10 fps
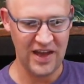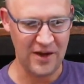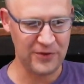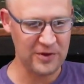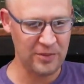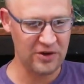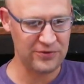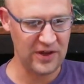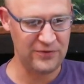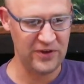The African
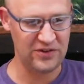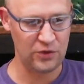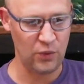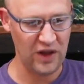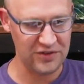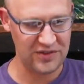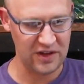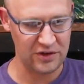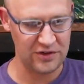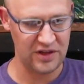butterfly fish, well
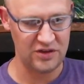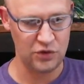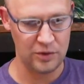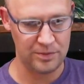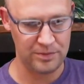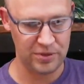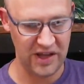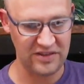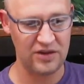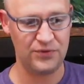settled into a
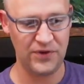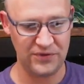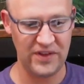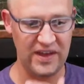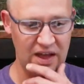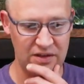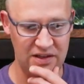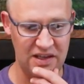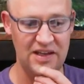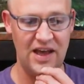planted
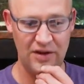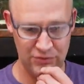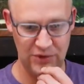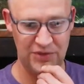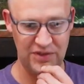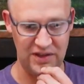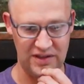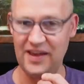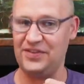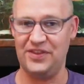50-gallon, eat
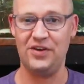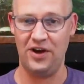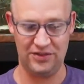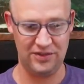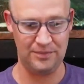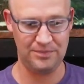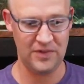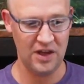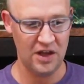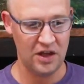everything. Yeah, they're
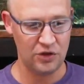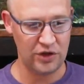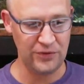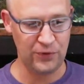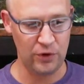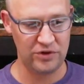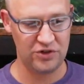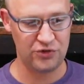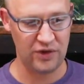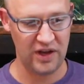awesome. Looking
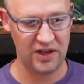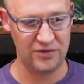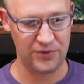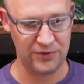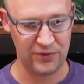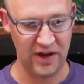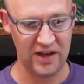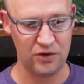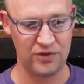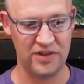forward to trying for
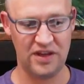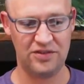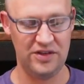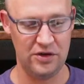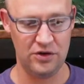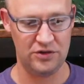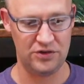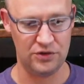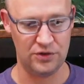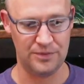fry over the next year
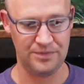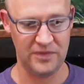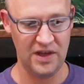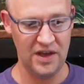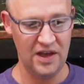or two.